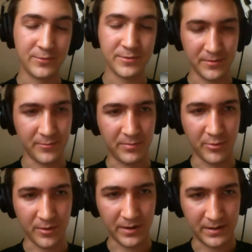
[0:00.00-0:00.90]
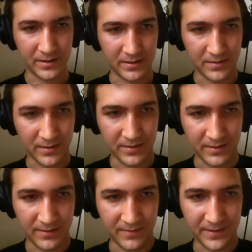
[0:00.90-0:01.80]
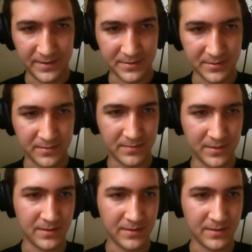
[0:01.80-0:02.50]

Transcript: also the reporting feature.